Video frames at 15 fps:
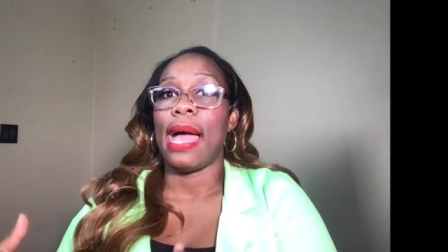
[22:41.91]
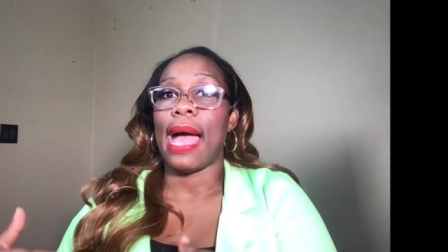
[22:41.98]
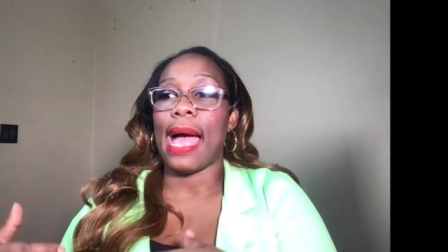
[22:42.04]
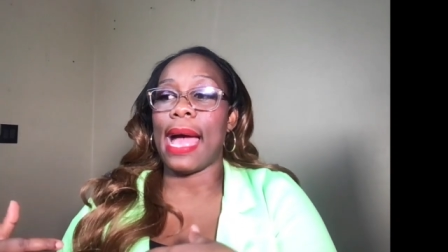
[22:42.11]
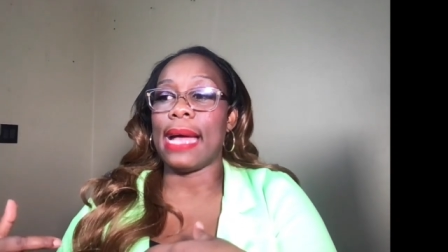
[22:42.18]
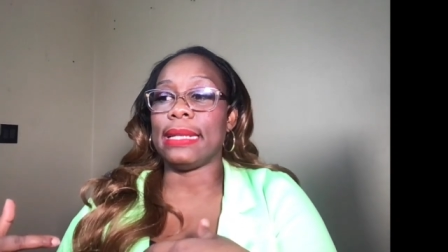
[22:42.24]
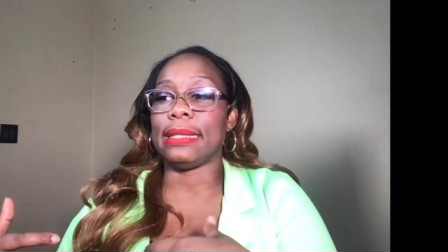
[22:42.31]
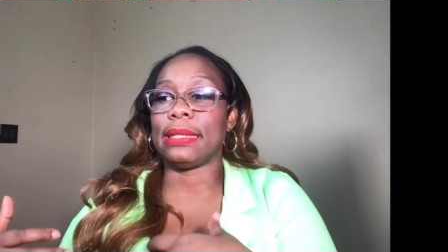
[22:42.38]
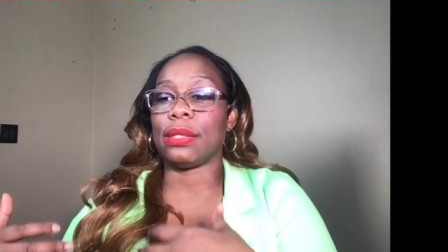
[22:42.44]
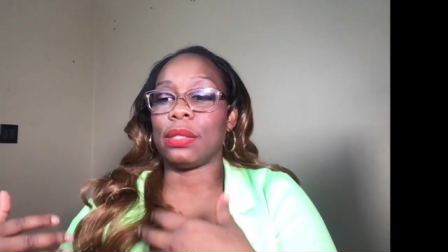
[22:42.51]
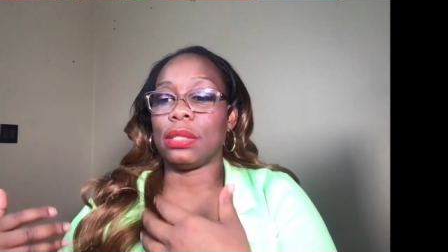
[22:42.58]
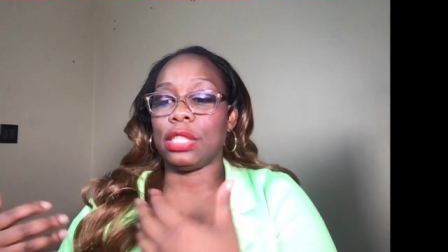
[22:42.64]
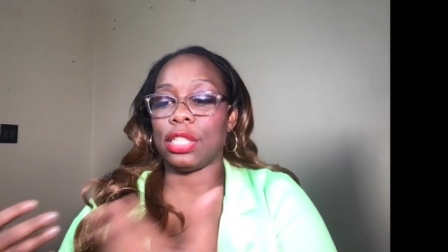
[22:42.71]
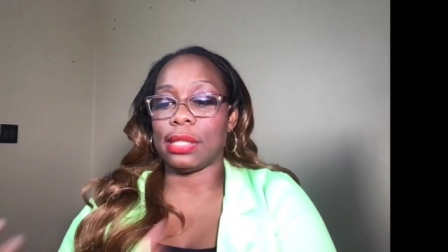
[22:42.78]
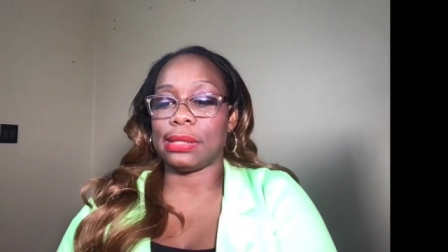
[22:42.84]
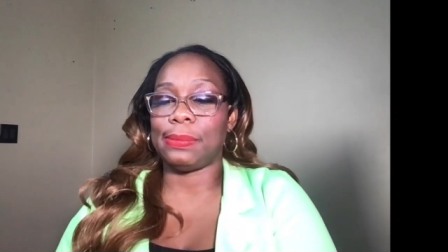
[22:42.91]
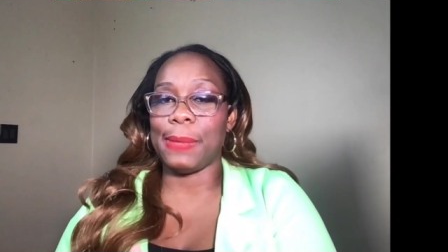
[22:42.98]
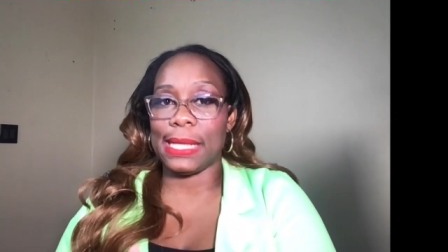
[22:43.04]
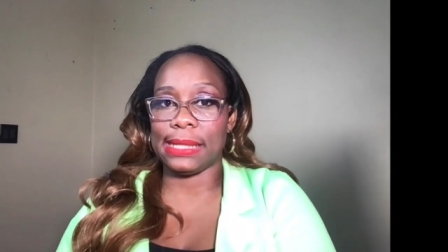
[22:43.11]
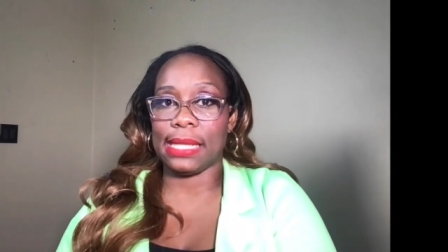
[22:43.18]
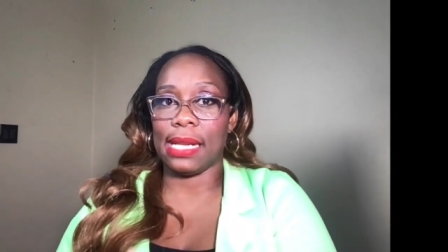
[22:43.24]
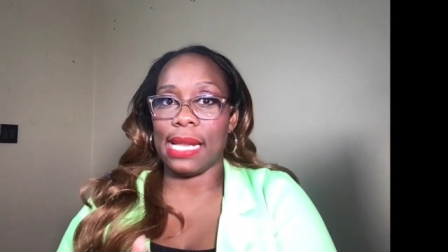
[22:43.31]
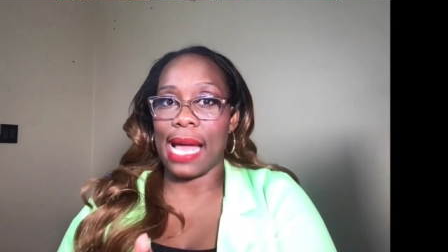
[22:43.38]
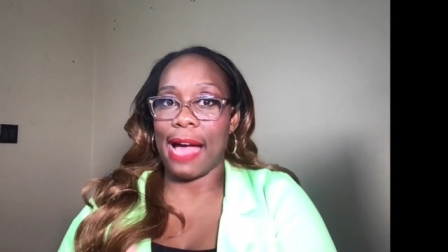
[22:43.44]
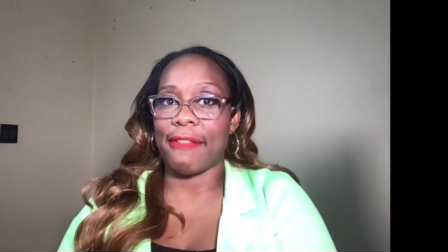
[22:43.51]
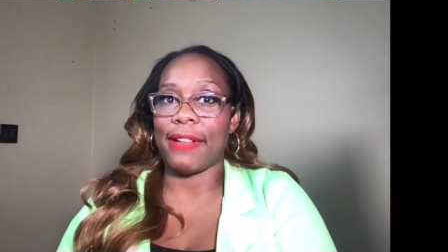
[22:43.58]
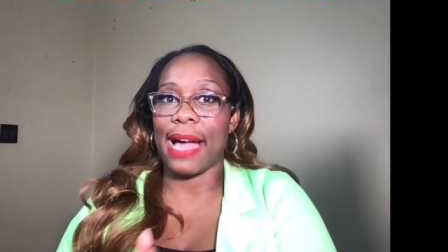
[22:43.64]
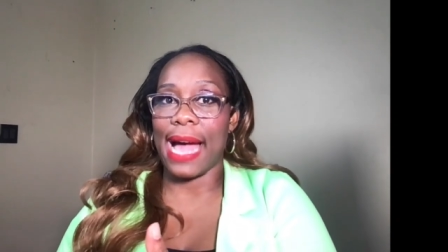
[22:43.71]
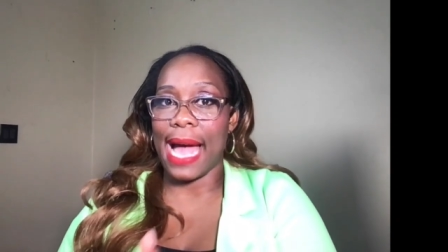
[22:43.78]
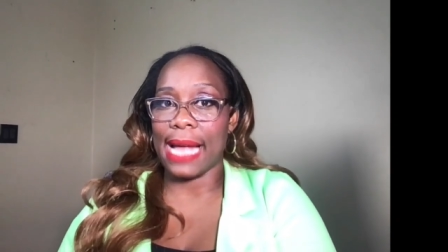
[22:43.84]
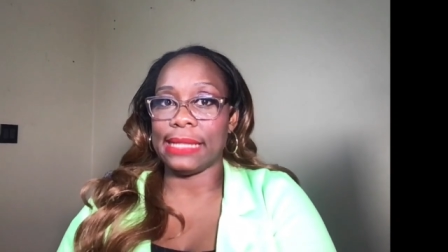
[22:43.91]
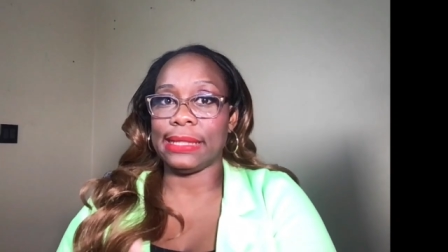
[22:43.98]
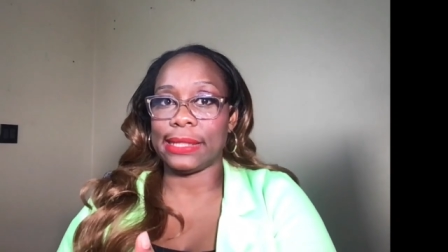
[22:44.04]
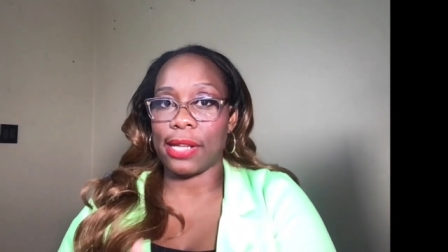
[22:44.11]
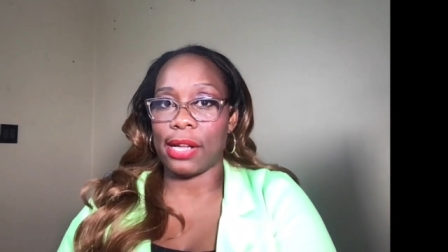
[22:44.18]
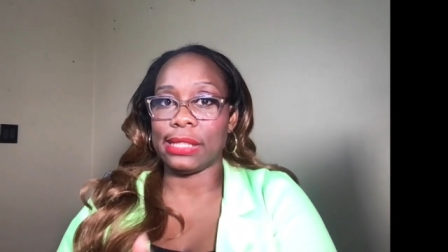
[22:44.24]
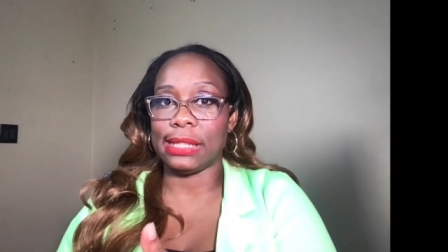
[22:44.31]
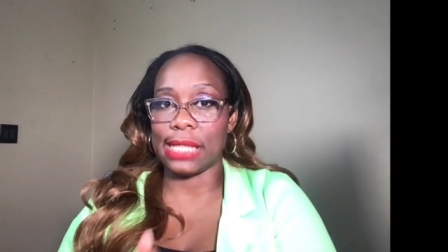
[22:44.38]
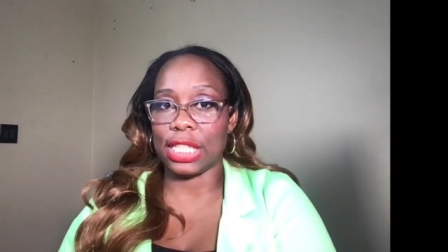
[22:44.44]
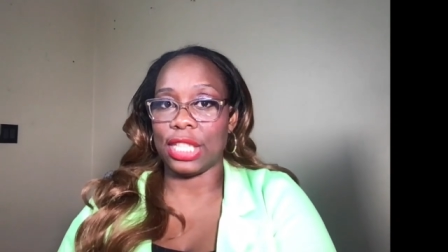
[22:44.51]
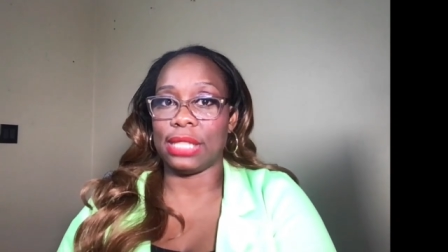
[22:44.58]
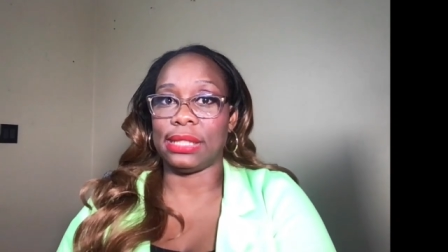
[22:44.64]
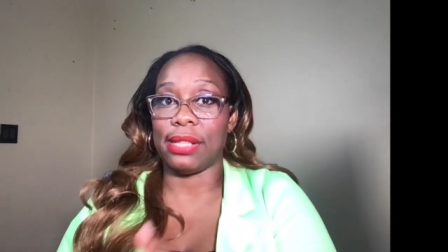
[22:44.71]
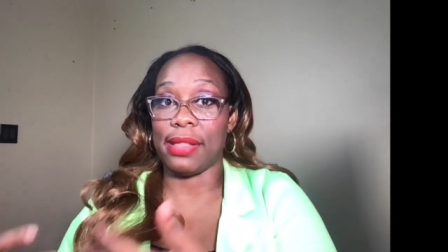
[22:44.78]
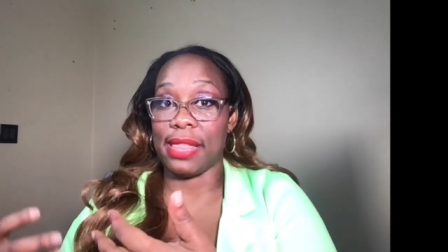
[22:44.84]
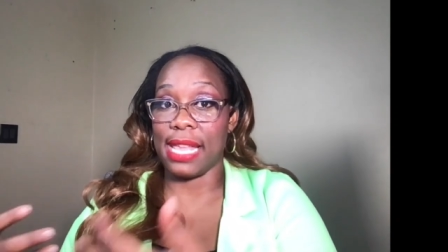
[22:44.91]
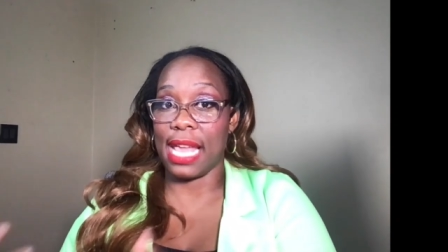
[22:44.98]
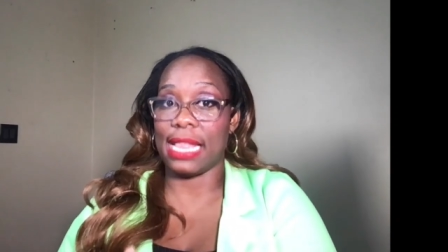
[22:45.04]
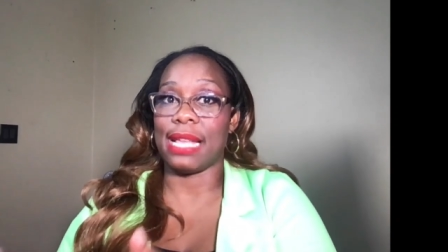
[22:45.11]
and just basically have a hands-on session so they